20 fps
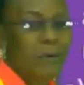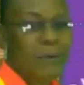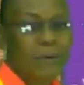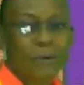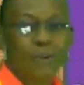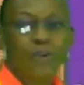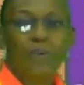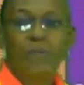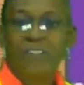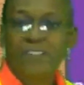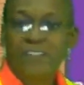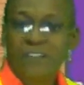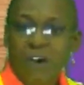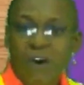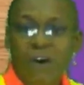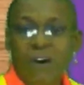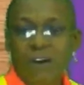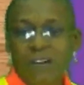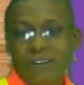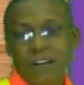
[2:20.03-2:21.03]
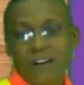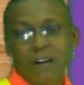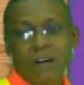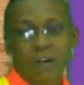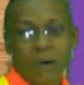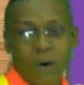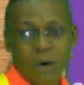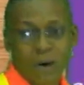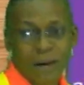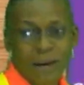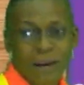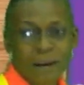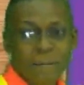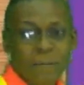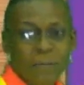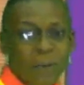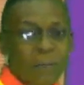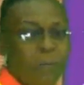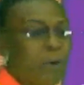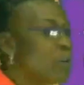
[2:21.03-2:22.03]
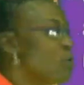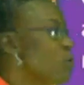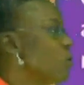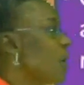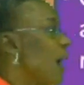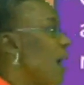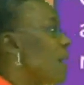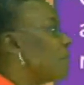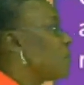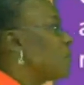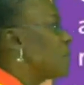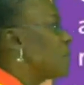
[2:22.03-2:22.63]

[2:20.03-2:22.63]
you'll be scored wrong. But you have to